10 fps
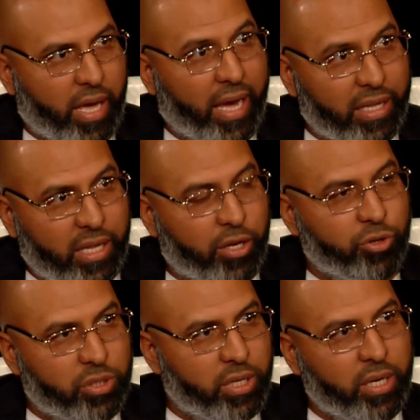the hate that
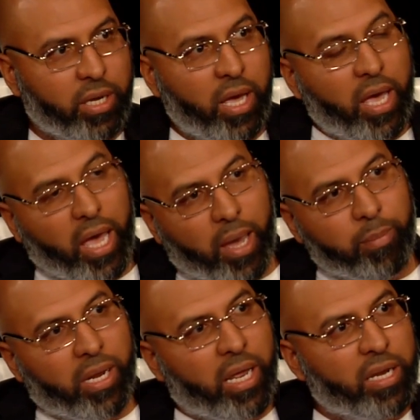you're seeing
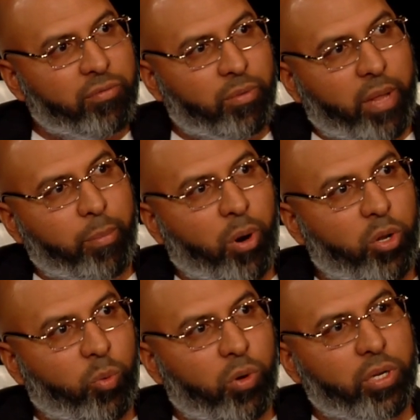emanating from that
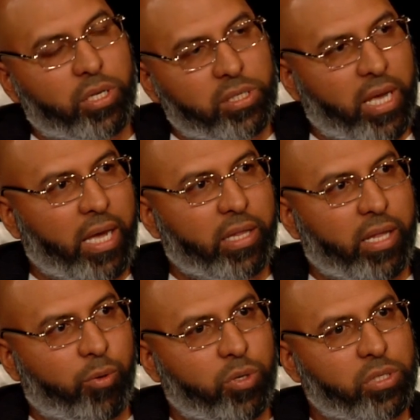part of the world is hate
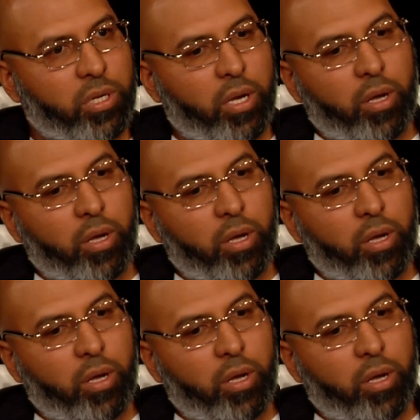that was